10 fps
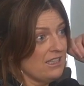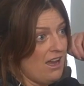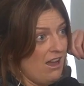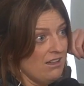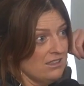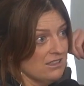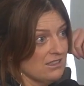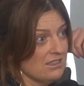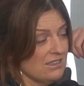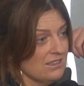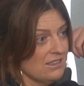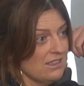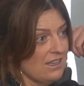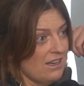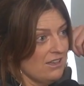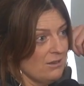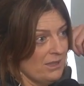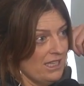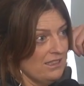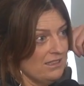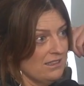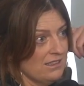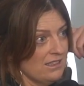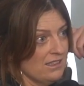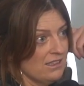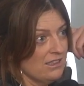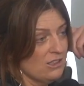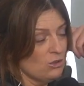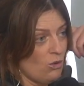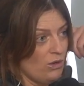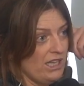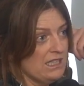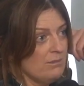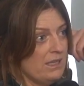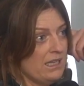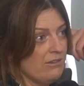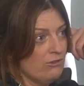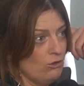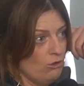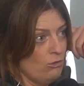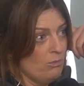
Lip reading: cars are coming in. There's already been a few